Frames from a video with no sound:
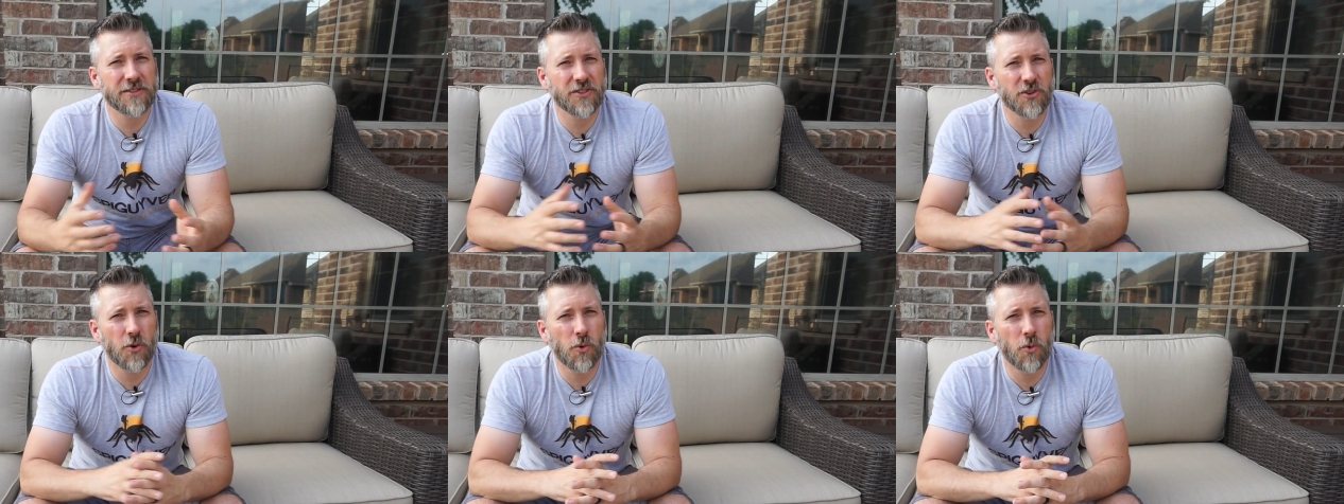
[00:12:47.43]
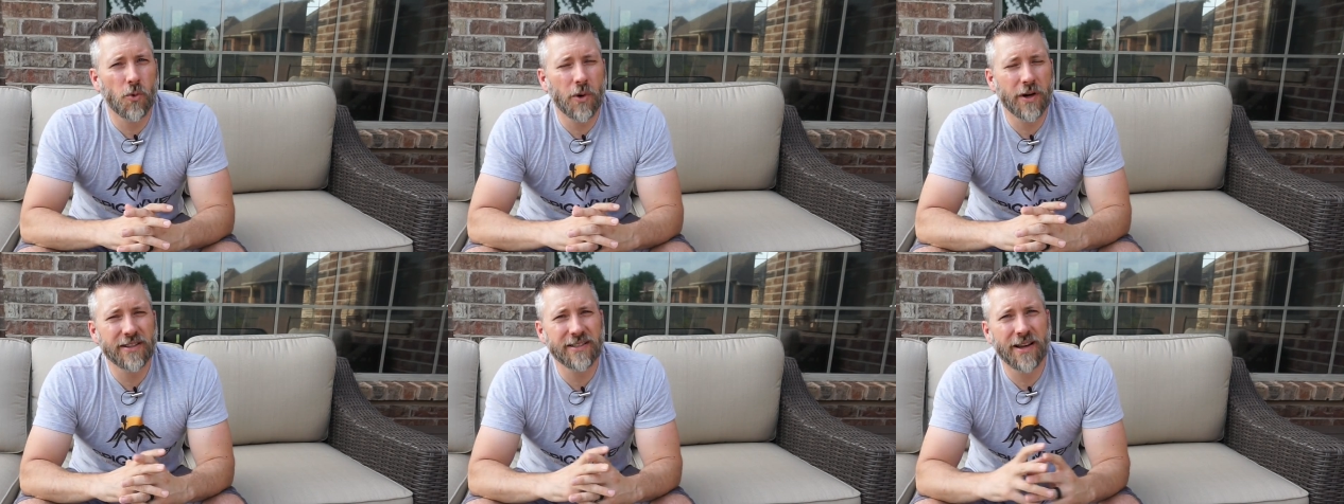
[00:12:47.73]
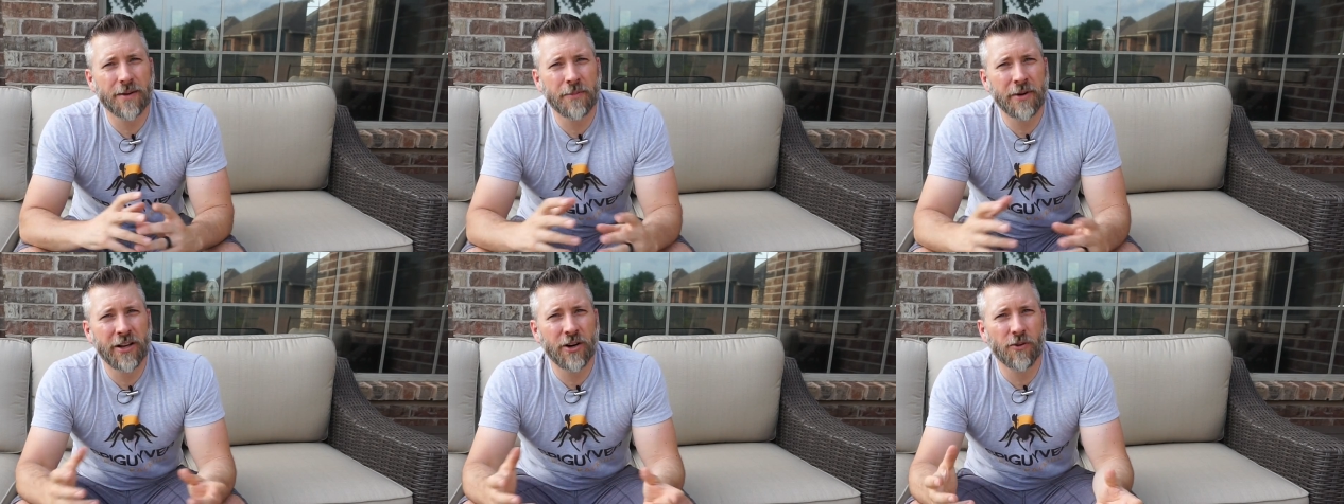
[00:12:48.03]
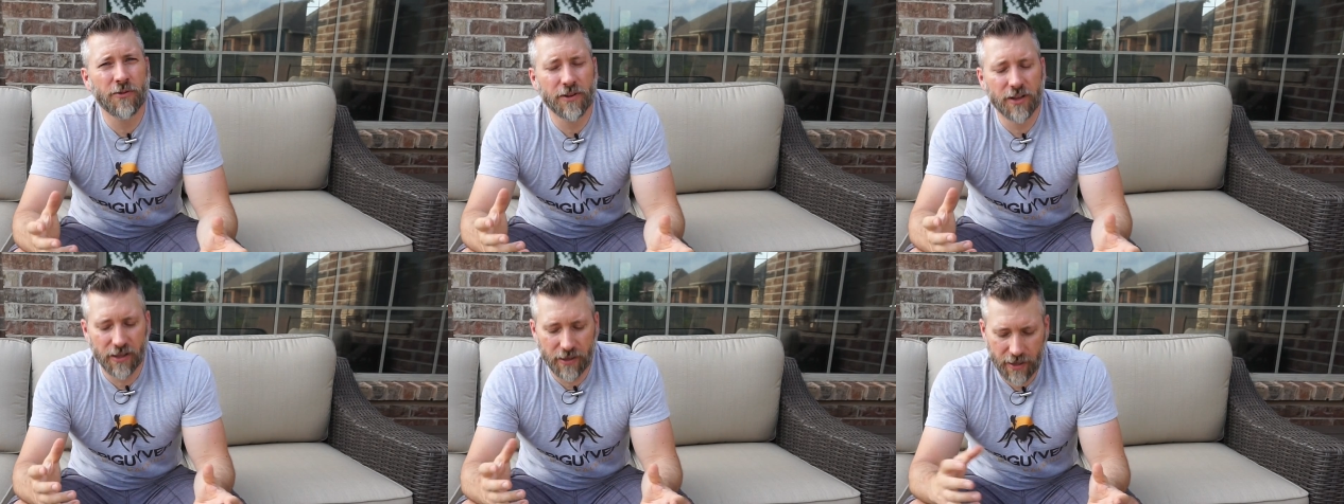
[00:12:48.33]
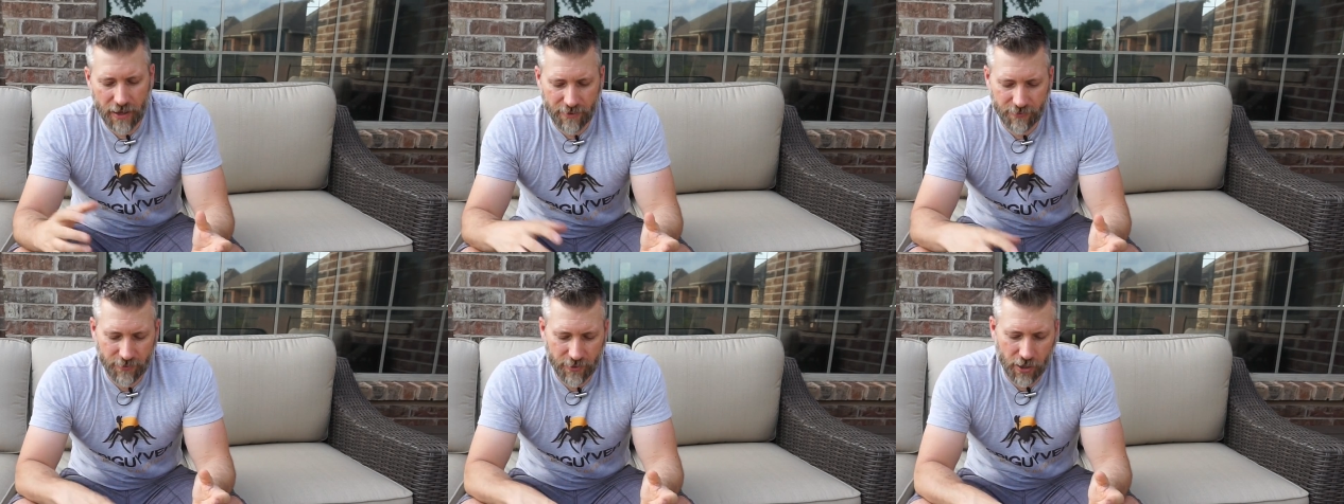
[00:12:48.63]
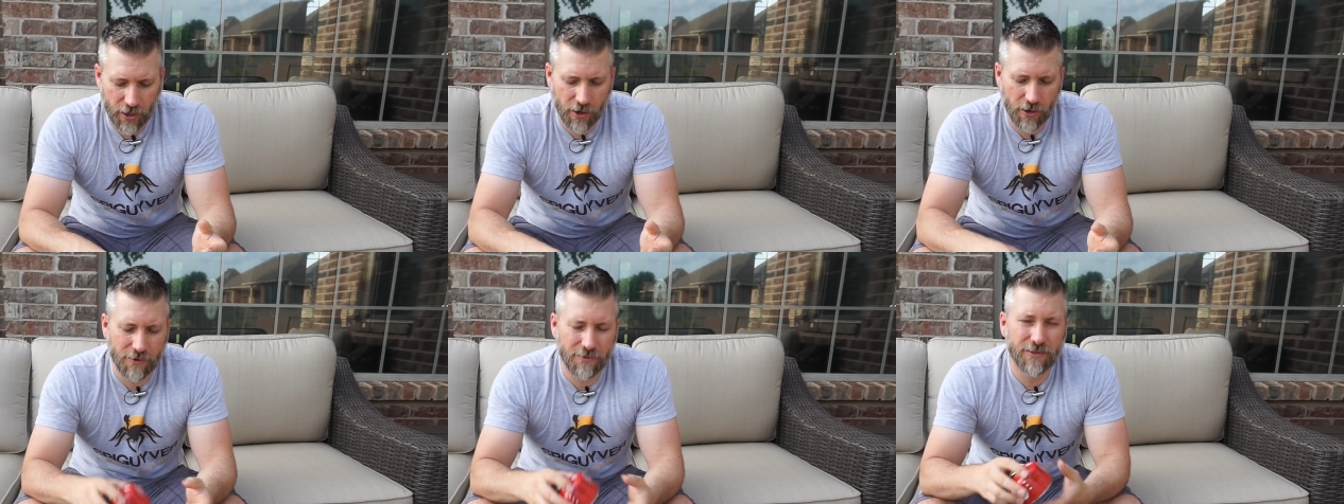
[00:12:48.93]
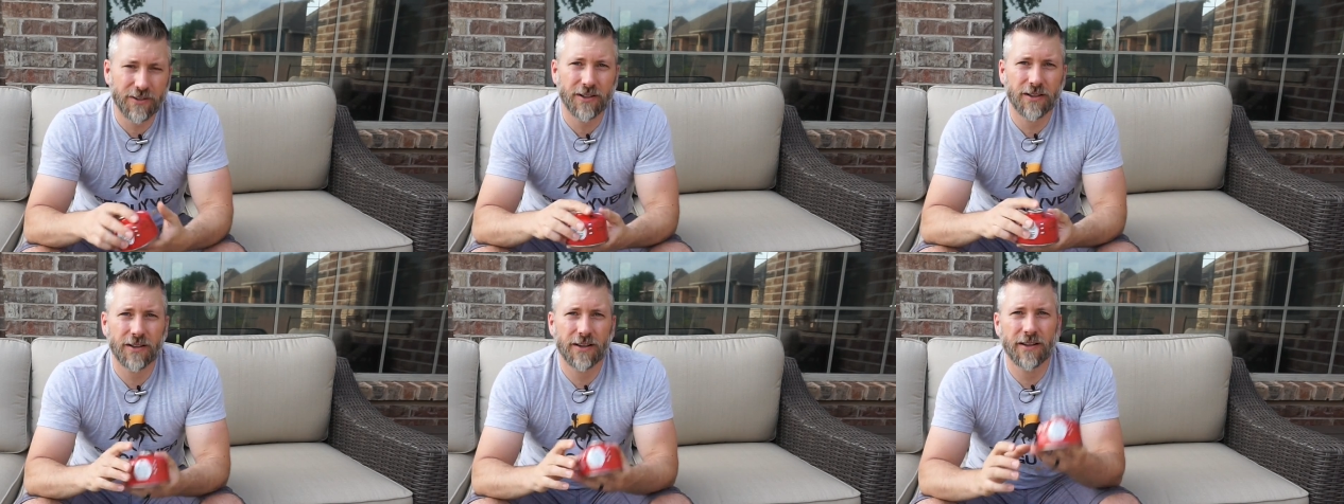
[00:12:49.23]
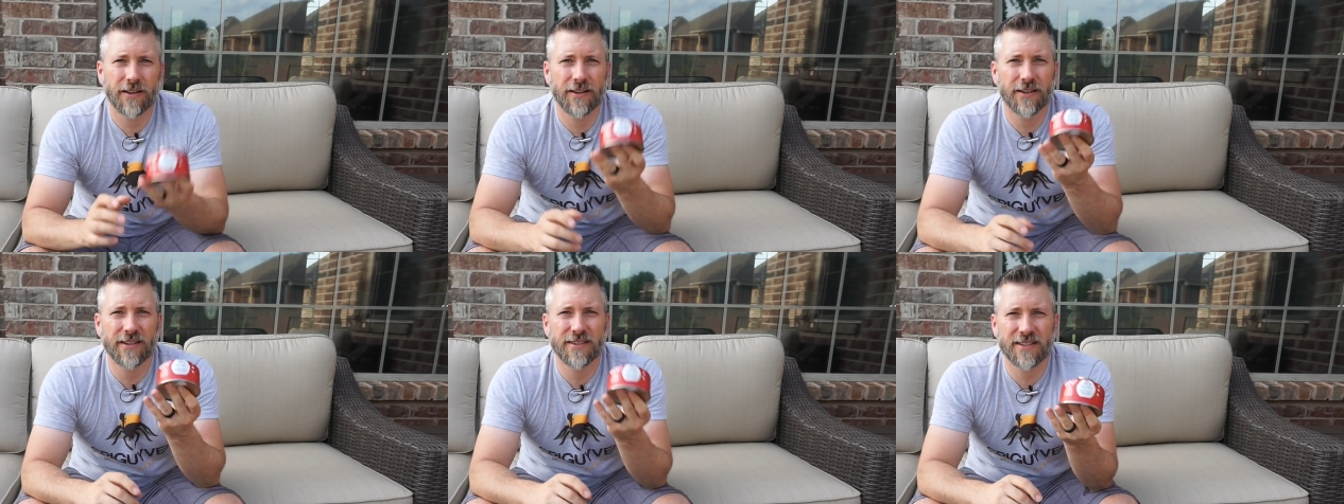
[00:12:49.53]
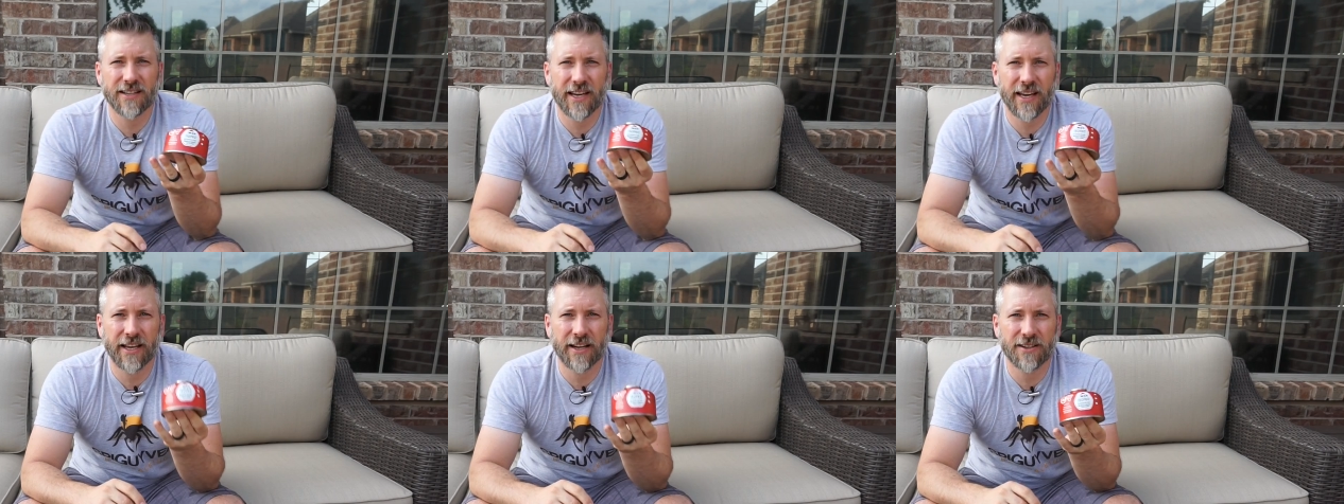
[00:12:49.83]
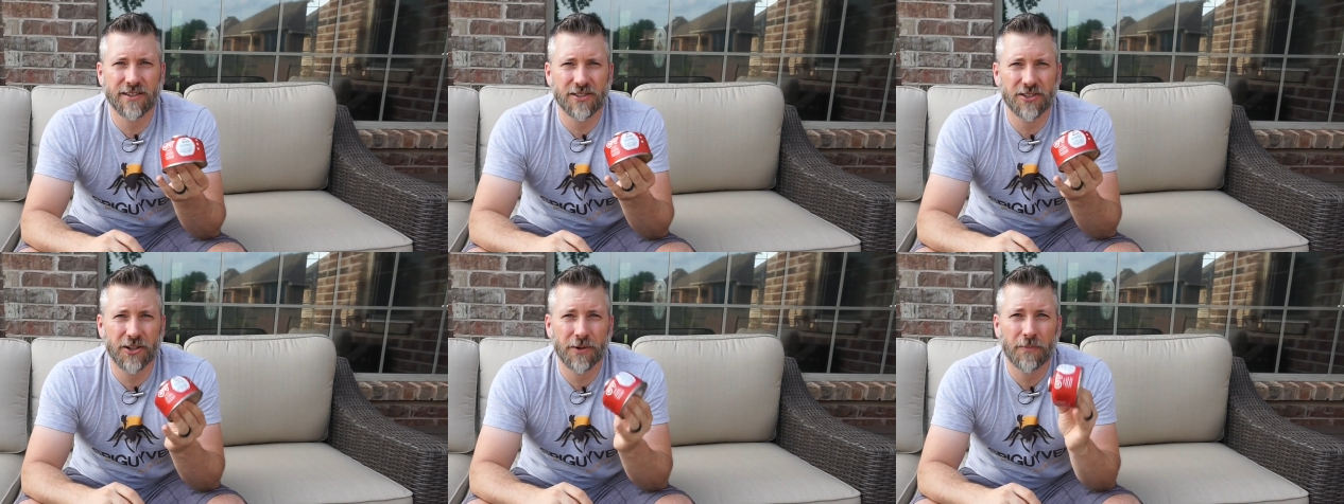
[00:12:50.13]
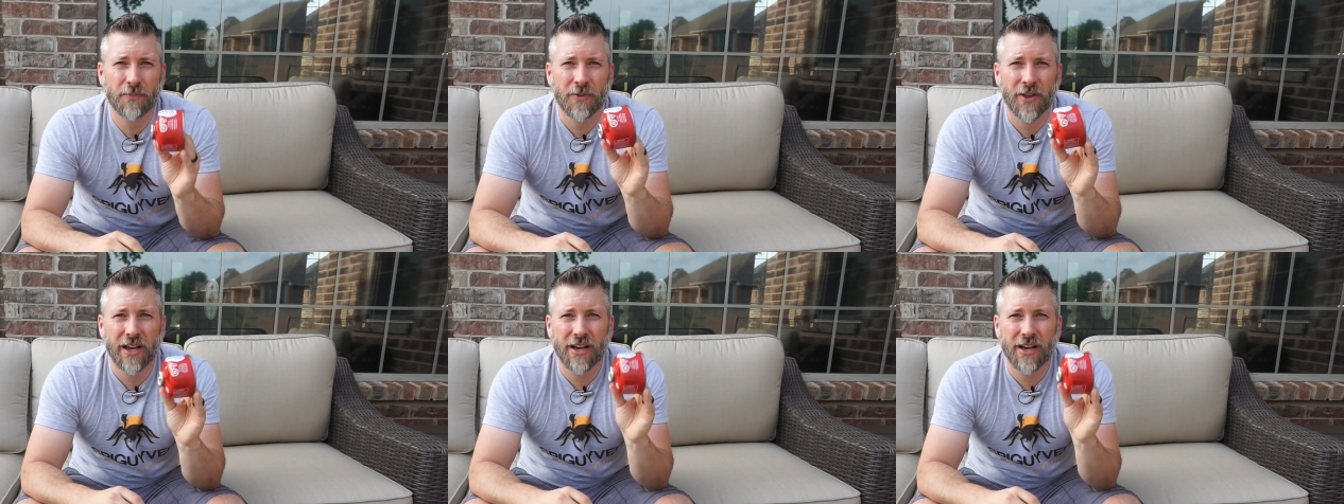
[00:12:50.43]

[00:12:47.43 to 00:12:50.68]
so what does that mean over the life of this canister?